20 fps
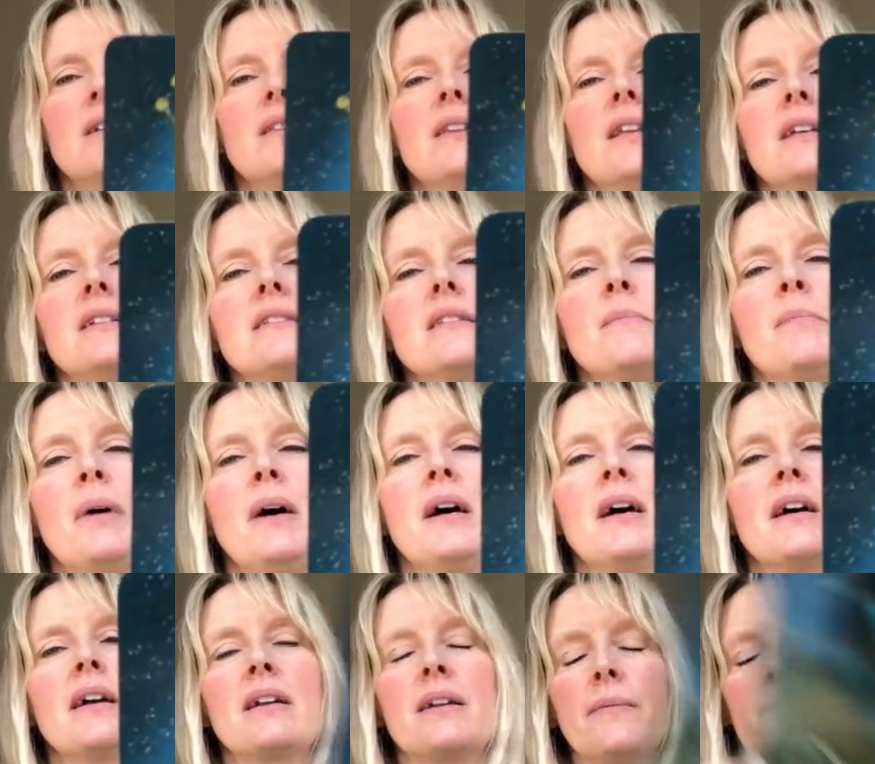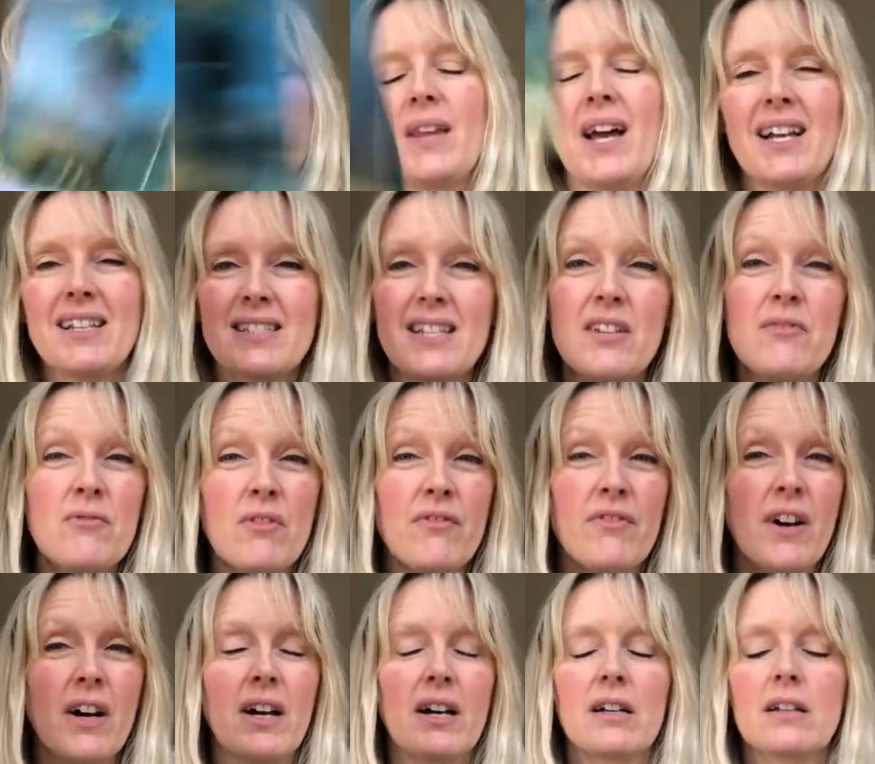There's the back. That's in
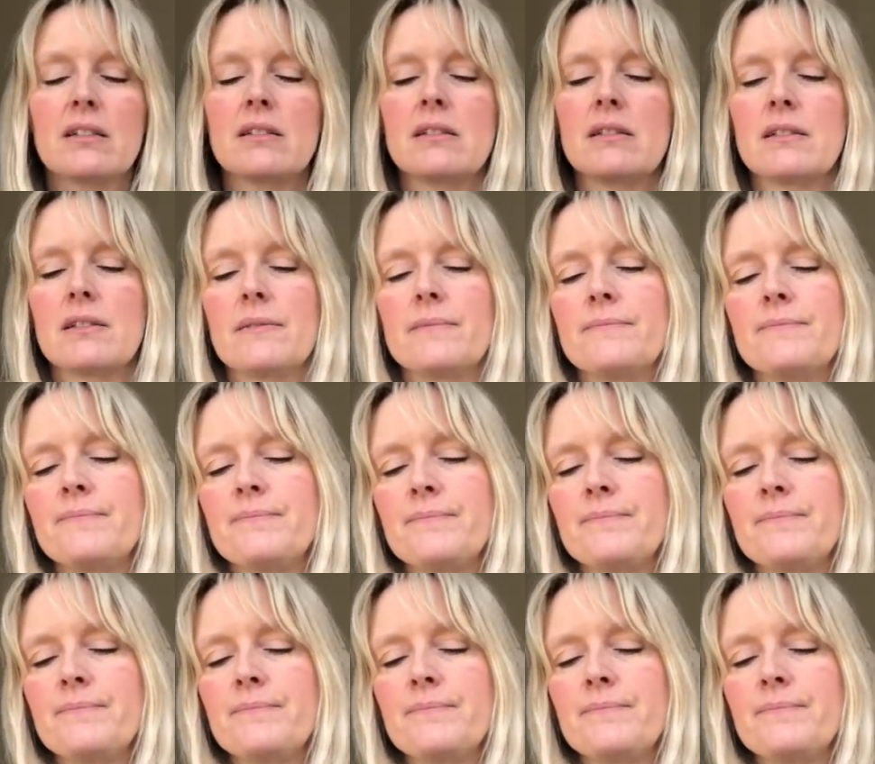reverse.